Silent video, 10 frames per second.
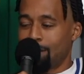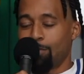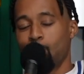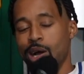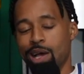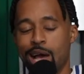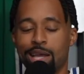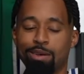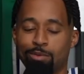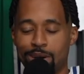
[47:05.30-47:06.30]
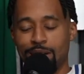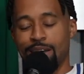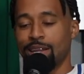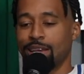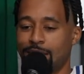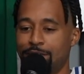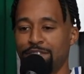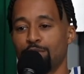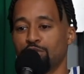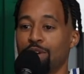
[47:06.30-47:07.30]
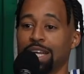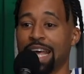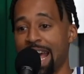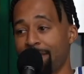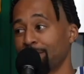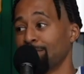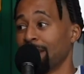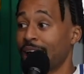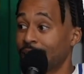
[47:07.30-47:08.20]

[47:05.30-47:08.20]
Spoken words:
What kind of influence you got to have to do that?